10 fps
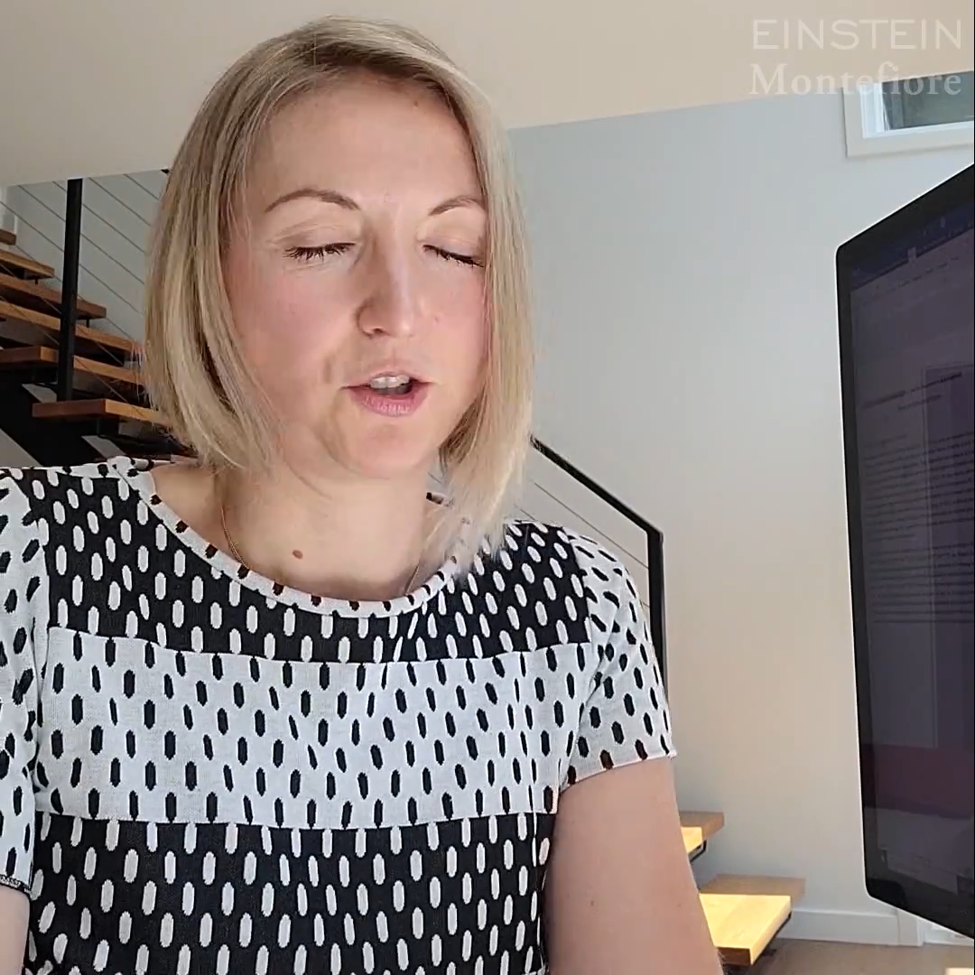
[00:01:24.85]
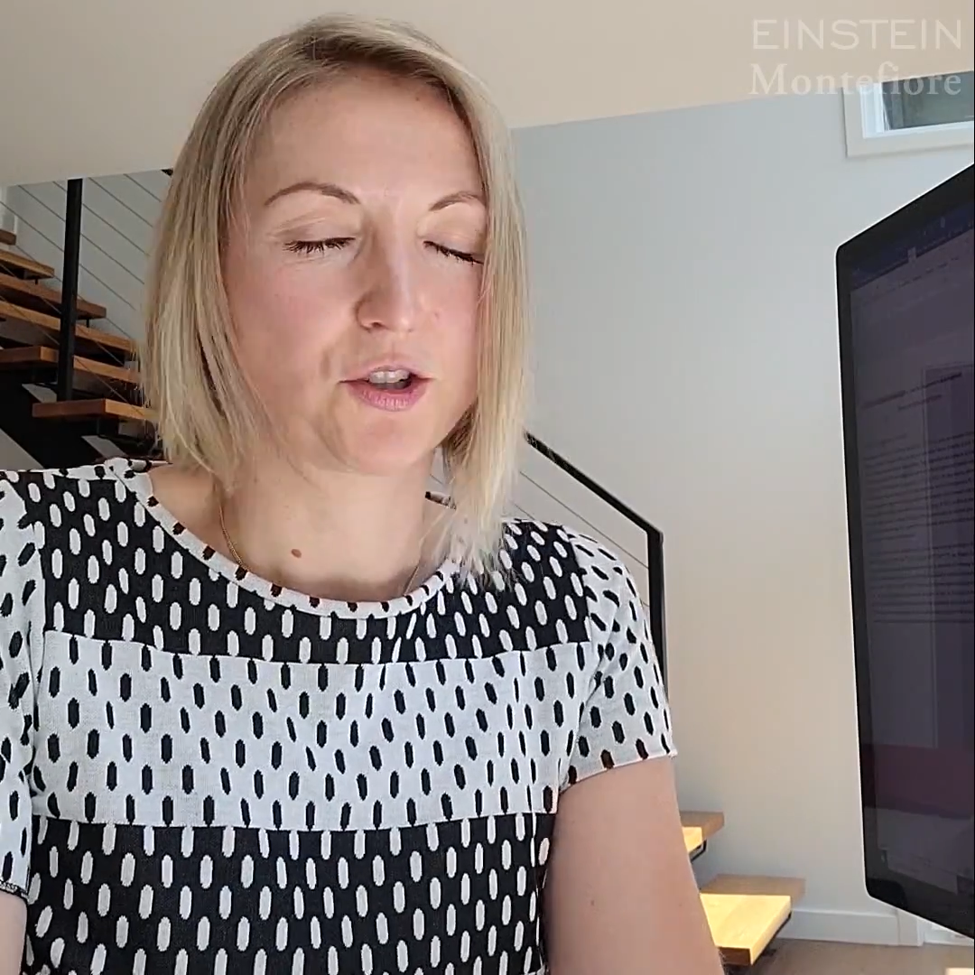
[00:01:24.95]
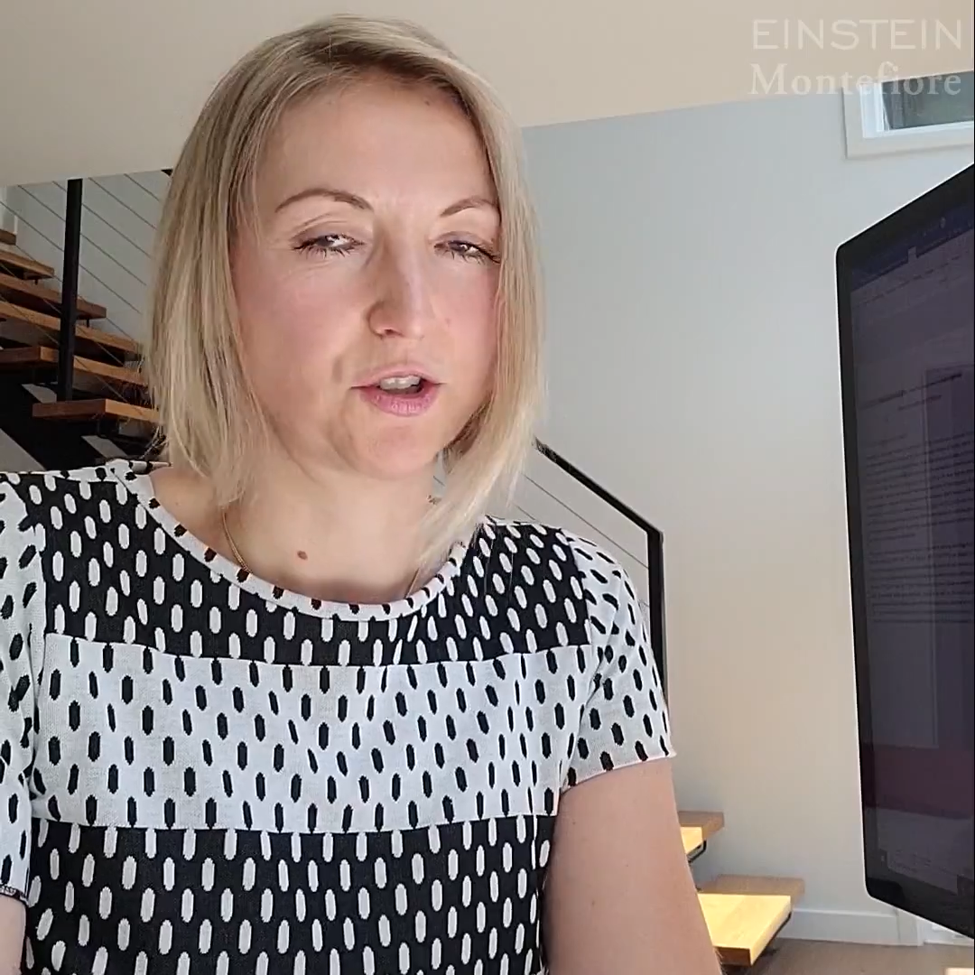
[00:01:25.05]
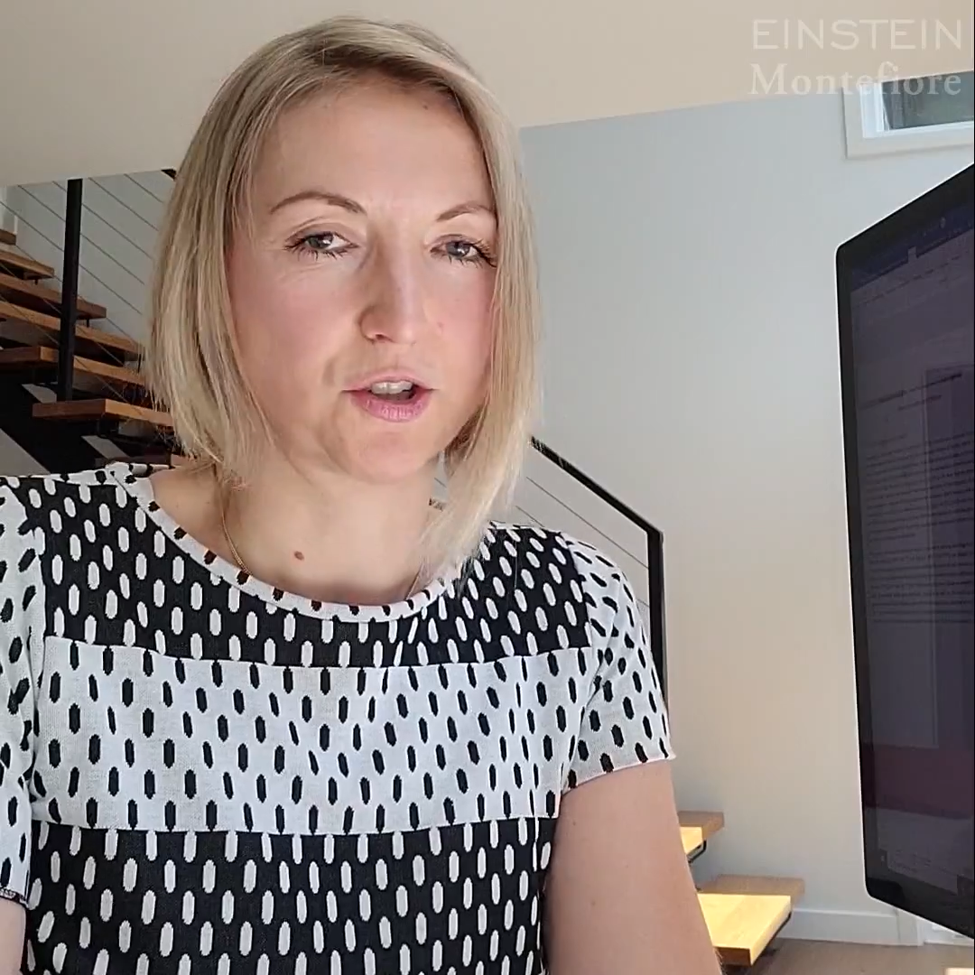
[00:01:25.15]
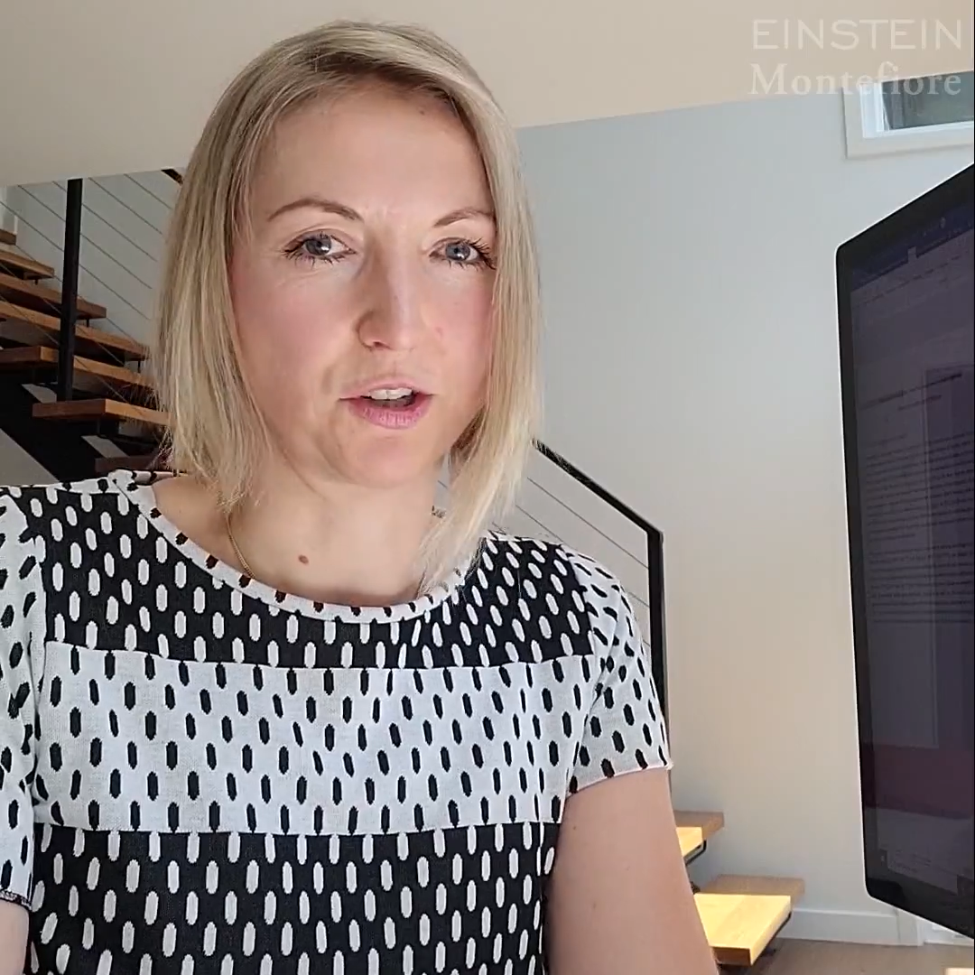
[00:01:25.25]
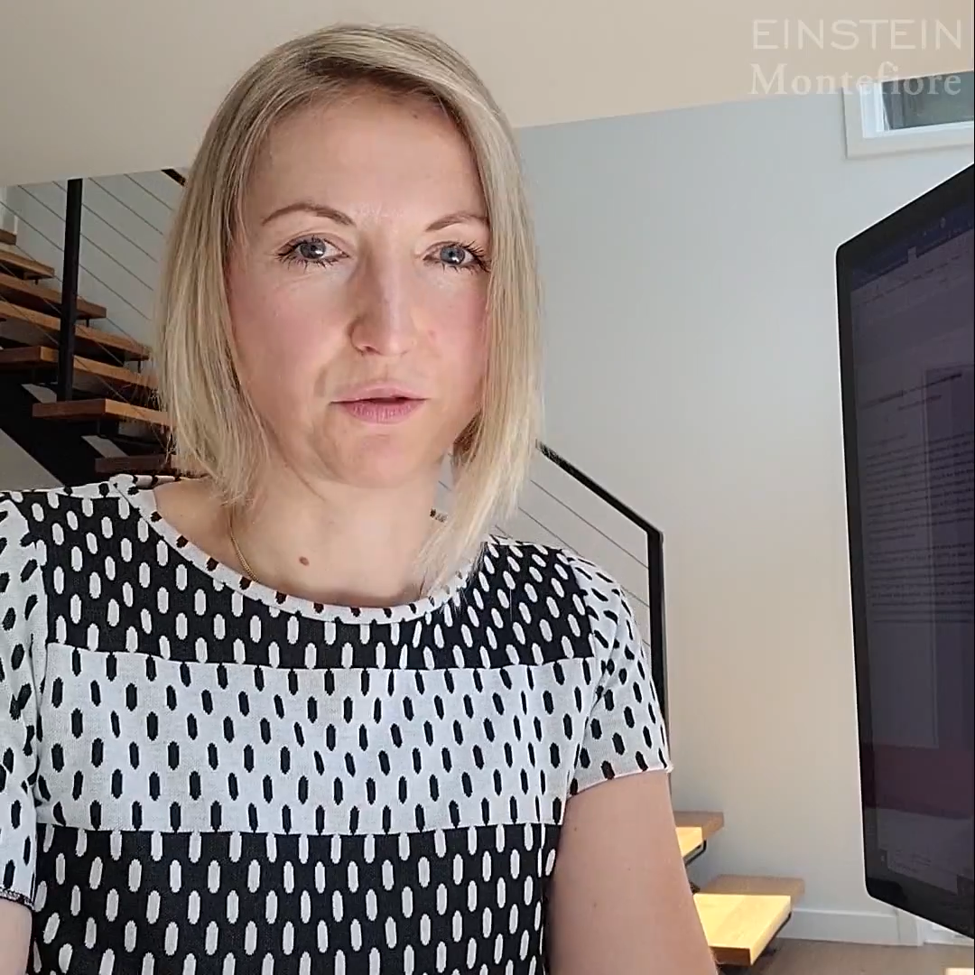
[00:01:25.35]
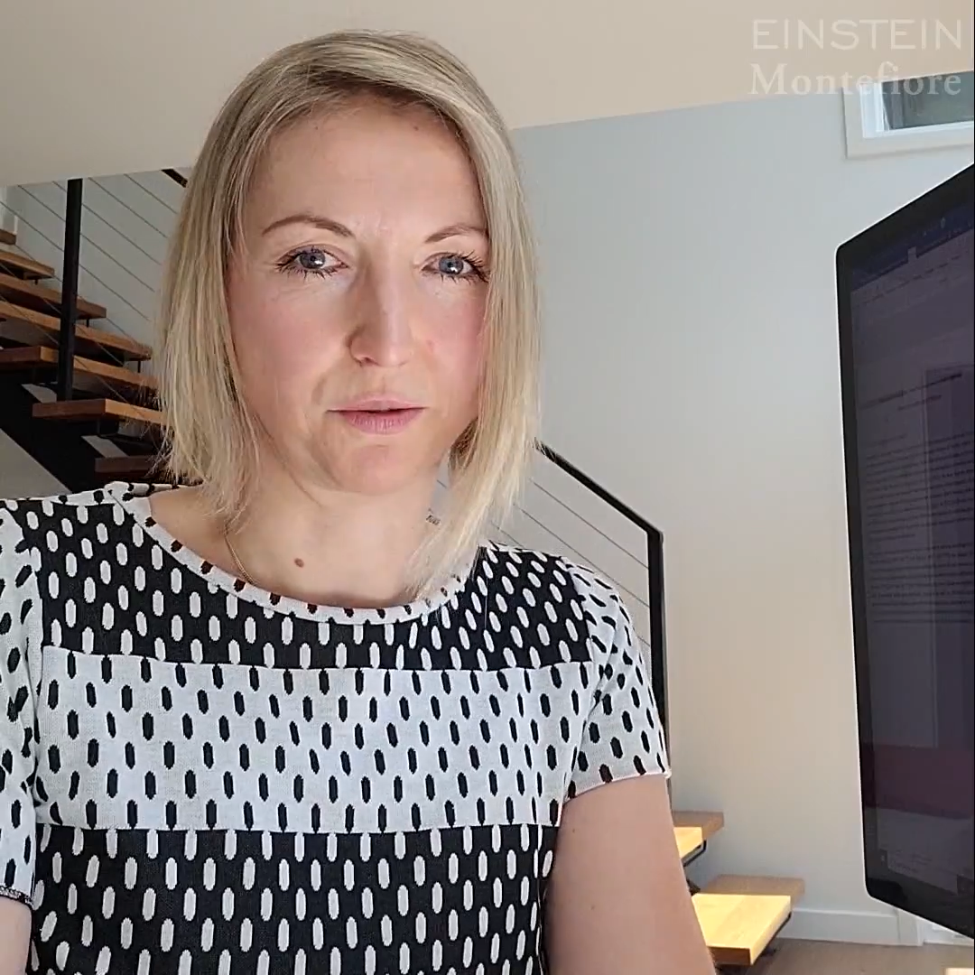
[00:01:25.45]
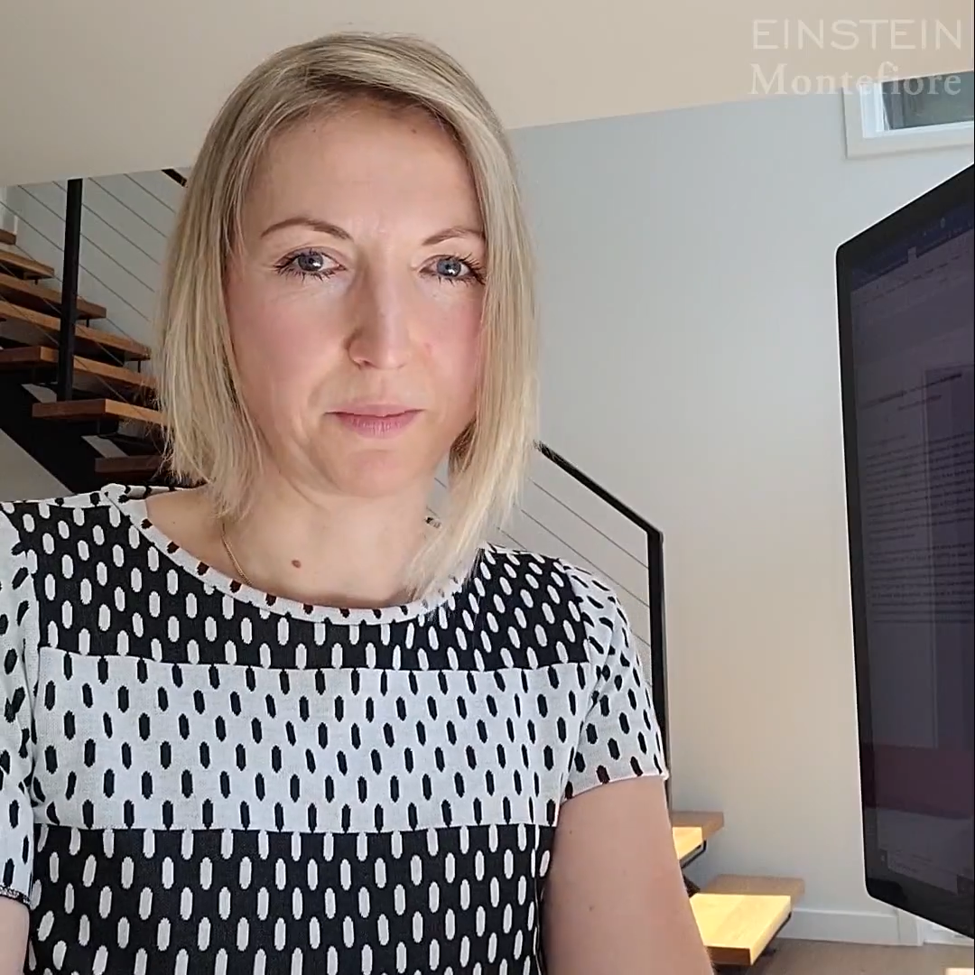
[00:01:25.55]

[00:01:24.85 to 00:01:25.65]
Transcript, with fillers: just general